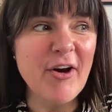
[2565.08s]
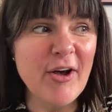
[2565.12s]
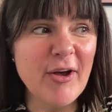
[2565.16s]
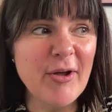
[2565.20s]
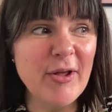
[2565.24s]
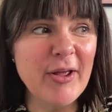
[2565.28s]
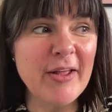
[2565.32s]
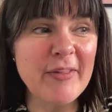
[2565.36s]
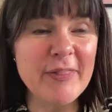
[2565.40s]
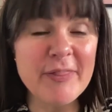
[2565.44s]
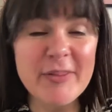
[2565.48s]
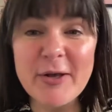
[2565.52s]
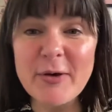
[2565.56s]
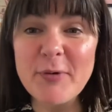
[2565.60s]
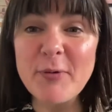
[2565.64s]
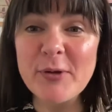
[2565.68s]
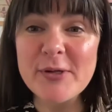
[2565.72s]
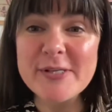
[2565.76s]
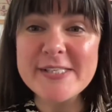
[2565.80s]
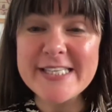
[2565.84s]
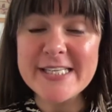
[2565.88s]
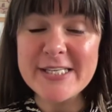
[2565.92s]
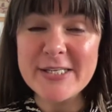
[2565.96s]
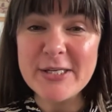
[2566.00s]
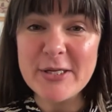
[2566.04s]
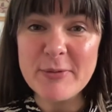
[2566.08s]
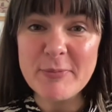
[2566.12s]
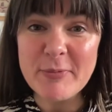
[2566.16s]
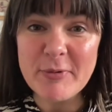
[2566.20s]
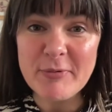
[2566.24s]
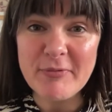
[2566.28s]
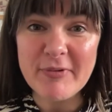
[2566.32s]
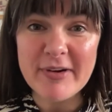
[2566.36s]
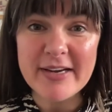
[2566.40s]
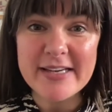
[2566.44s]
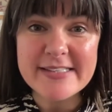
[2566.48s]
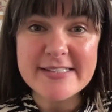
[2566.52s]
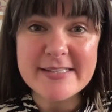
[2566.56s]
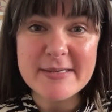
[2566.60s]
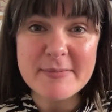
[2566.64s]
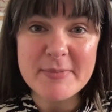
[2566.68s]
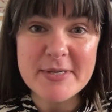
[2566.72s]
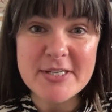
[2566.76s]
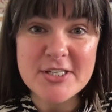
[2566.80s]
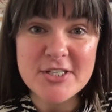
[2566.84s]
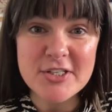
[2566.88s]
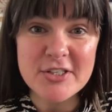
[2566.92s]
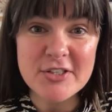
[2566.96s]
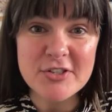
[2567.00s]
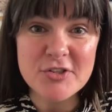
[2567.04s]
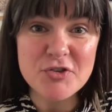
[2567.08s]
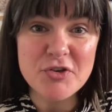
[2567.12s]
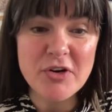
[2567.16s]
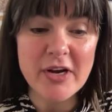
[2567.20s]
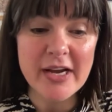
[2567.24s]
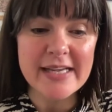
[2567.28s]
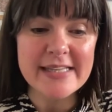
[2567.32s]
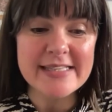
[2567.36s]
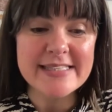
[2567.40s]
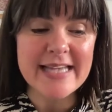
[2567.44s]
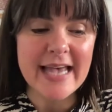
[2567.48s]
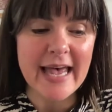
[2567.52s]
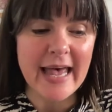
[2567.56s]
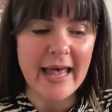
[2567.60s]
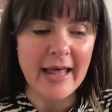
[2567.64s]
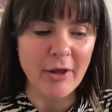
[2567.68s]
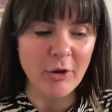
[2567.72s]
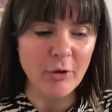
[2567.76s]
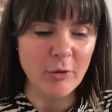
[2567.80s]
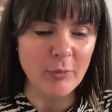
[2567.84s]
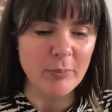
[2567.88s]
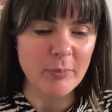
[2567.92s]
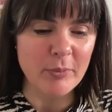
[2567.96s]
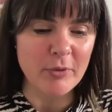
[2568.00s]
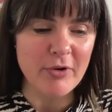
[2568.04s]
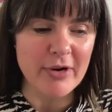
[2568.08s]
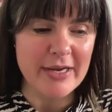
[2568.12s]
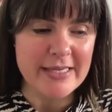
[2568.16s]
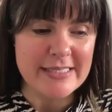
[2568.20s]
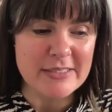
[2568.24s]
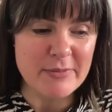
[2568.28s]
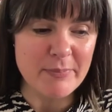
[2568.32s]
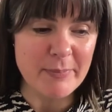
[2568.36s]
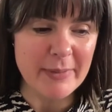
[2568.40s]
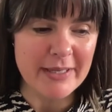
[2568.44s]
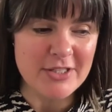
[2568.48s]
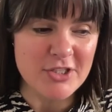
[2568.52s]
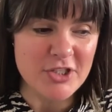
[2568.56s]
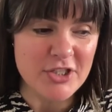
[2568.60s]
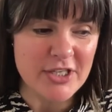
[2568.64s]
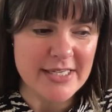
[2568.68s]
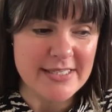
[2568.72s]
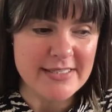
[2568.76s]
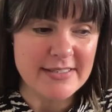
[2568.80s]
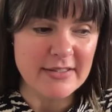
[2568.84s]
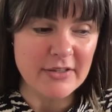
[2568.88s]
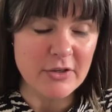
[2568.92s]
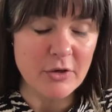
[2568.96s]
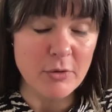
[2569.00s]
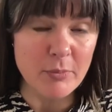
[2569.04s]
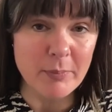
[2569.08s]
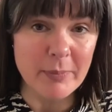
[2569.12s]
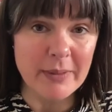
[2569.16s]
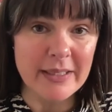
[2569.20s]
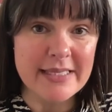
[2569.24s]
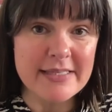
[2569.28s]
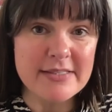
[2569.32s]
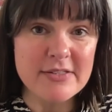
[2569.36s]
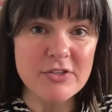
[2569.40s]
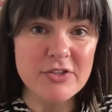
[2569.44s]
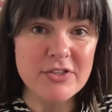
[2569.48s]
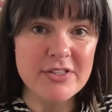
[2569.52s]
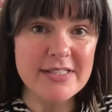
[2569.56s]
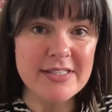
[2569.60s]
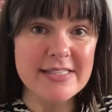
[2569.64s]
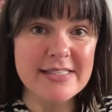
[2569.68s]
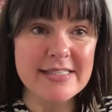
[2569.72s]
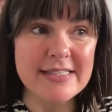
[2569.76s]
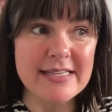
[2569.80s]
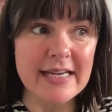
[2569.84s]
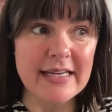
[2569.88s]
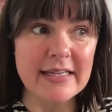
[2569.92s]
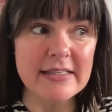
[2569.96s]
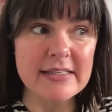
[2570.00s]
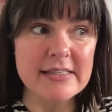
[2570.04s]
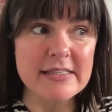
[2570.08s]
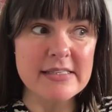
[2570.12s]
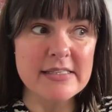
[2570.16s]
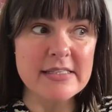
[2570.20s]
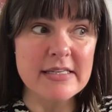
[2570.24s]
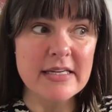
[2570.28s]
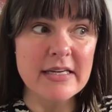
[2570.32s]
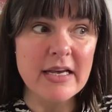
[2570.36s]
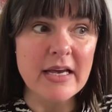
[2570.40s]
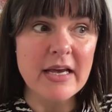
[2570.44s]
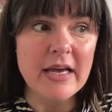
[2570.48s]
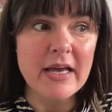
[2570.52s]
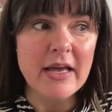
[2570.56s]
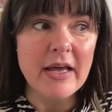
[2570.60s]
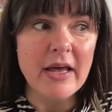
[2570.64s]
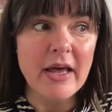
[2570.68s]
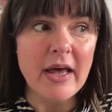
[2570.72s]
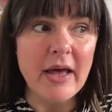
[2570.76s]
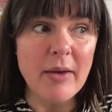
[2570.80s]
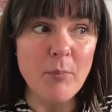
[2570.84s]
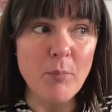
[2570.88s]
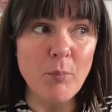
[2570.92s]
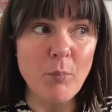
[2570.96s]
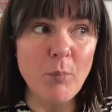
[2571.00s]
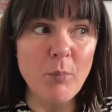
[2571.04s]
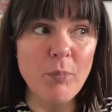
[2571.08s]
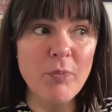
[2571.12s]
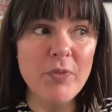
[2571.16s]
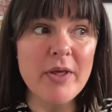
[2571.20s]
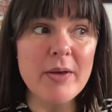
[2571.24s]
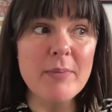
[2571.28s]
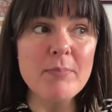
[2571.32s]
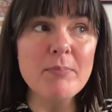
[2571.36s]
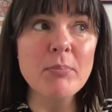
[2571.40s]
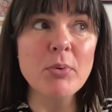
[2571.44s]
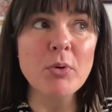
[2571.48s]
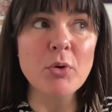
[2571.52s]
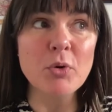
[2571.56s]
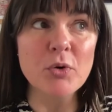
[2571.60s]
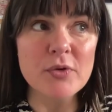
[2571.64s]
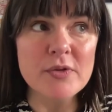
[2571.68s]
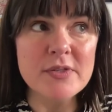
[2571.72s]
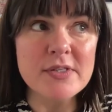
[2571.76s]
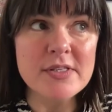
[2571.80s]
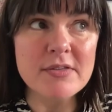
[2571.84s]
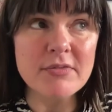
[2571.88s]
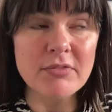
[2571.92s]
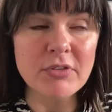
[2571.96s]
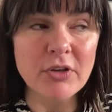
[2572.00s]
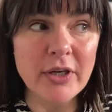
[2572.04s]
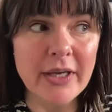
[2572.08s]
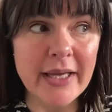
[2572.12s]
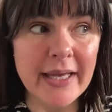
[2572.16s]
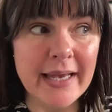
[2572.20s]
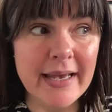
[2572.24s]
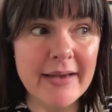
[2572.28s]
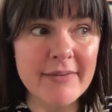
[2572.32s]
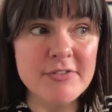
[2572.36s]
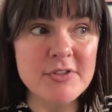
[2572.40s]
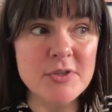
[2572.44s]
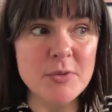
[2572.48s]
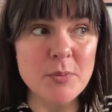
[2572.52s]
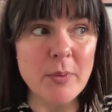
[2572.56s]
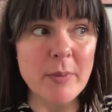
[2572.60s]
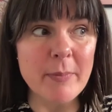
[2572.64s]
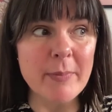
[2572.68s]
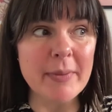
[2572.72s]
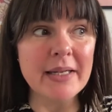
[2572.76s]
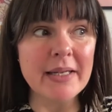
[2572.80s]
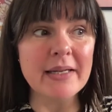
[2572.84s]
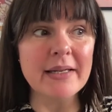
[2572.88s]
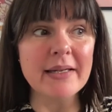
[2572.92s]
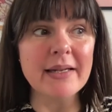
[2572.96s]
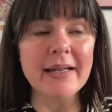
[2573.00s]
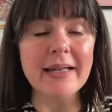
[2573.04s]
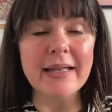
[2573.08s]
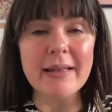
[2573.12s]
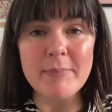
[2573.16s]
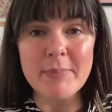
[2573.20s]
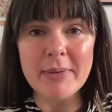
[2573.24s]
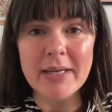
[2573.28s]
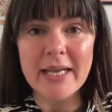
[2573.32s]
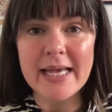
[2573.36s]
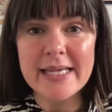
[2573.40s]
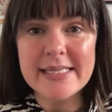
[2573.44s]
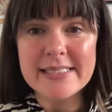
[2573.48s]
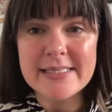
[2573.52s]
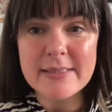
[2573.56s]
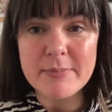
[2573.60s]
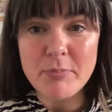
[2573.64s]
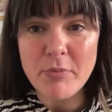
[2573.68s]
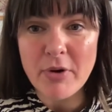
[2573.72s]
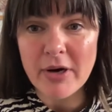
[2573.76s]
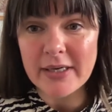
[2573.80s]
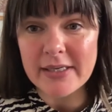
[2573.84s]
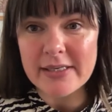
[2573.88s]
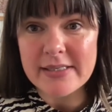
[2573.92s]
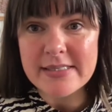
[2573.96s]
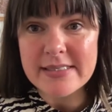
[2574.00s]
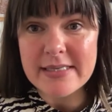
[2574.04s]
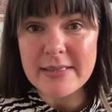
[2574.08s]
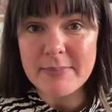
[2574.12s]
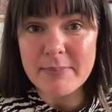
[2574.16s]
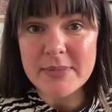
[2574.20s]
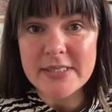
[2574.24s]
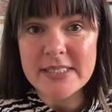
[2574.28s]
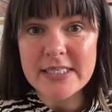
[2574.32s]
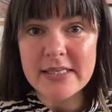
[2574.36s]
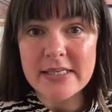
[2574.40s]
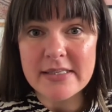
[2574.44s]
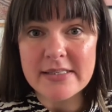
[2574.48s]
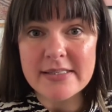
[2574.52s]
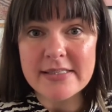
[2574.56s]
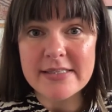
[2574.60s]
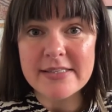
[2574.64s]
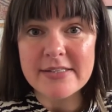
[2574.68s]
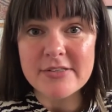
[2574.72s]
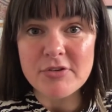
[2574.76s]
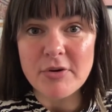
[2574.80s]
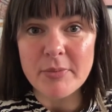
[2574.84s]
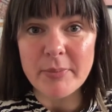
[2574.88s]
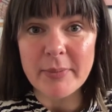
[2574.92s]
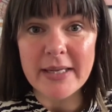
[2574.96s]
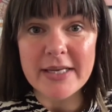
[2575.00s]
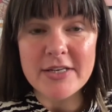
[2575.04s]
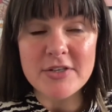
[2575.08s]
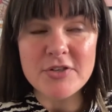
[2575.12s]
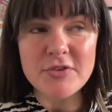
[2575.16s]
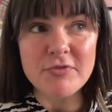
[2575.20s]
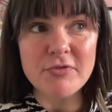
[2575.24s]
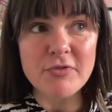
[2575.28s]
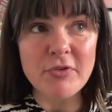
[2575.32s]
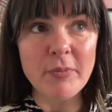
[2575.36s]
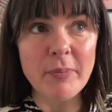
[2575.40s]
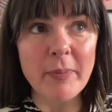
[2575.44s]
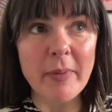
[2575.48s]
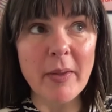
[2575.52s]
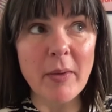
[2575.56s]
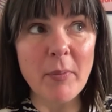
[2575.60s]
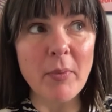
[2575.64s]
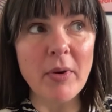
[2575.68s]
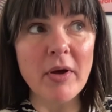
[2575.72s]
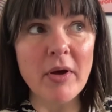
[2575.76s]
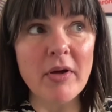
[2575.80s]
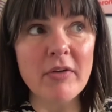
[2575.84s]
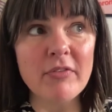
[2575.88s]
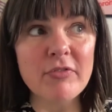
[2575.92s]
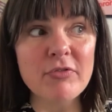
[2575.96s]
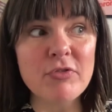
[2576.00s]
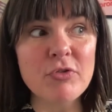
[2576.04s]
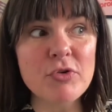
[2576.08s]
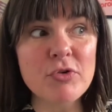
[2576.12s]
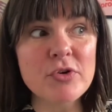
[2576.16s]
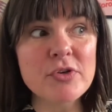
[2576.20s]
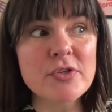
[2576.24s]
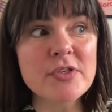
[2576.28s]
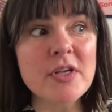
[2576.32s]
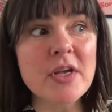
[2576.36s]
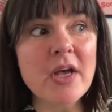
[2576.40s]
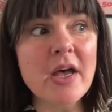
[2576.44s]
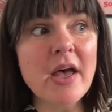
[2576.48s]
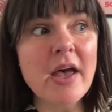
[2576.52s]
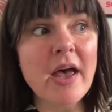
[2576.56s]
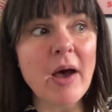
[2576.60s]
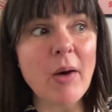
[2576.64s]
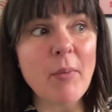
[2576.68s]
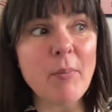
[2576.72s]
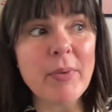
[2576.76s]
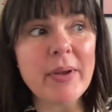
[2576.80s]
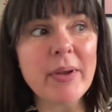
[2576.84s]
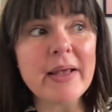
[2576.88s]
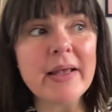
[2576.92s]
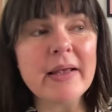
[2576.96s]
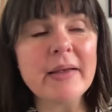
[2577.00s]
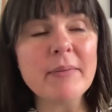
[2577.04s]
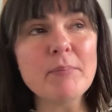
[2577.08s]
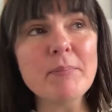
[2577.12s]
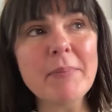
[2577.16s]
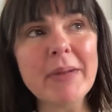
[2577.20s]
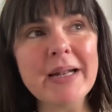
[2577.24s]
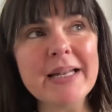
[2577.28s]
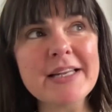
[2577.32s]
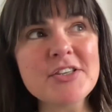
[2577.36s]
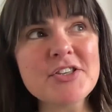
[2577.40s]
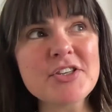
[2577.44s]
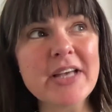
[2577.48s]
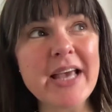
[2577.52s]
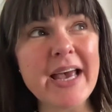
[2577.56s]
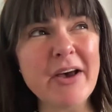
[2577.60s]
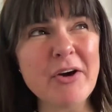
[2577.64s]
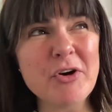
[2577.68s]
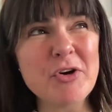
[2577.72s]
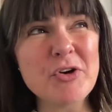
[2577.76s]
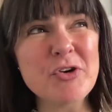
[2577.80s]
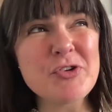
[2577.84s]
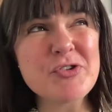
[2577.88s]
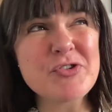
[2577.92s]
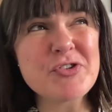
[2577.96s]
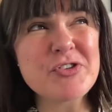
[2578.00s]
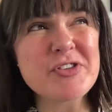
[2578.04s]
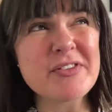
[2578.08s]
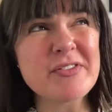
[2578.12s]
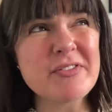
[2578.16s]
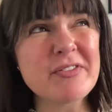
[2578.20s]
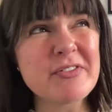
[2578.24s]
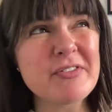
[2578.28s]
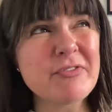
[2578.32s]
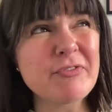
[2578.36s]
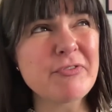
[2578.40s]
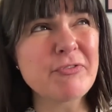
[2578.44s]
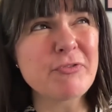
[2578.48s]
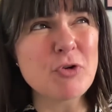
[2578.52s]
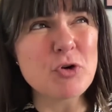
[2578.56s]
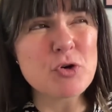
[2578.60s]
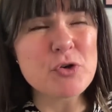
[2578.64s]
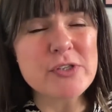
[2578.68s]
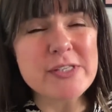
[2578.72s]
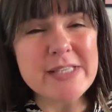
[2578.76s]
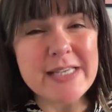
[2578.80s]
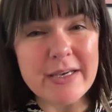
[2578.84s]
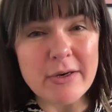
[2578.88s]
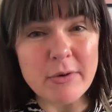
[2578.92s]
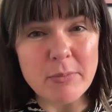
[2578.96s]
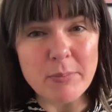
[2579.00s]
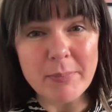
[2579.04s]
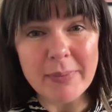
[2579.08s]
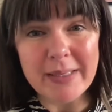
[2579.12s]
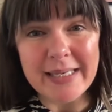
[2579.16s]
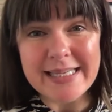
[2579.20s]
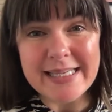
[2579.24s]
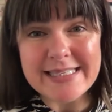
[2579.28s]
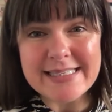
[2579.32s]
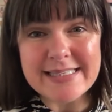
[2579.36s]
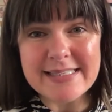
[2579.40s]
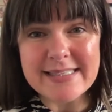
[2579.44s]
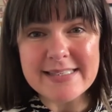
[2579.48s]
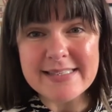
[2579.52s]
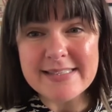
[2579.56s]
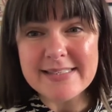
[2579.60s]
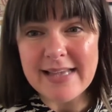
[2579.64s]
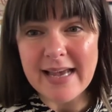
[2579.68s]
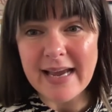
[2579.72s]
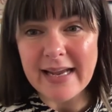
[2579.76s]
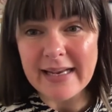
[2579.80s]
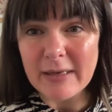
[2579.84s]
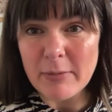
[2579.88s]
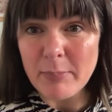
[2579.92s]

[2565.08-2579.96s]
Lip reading: Equality and Human Rights Commission, trying to help Greater Manchester companies understand the importance of looking after women and eliminating pregnancy and maternity discrimination from their workforce. And we managed to get 140 companies to sign a